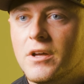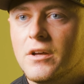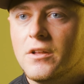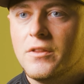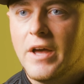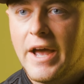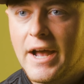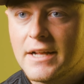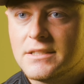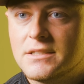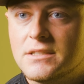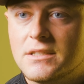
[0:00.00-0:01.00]
the
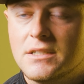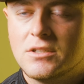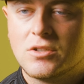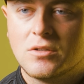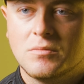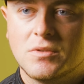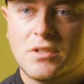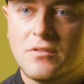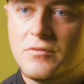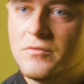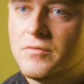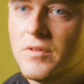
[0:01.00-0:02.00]
hats in terms
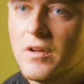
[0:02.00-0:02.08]
of